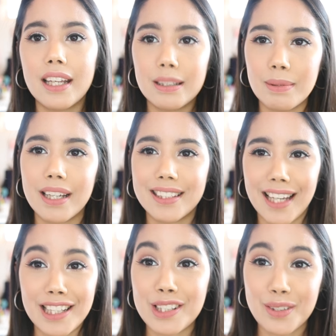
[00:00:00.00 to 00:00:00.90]
is because
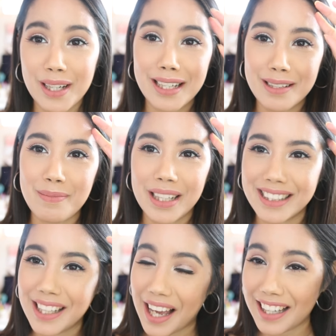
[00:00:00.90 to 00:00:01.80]
I straightened my
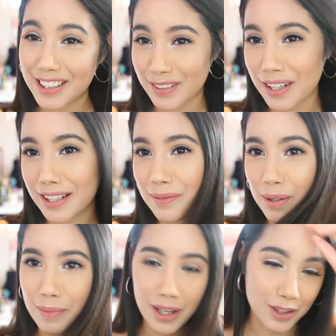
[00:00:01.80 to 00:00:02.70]
I straightened
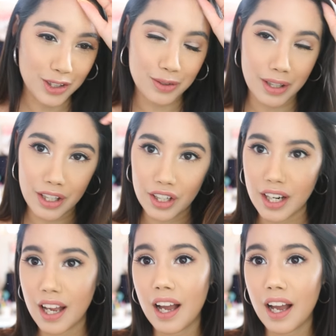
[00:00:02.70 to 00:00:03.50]
with my other straightener,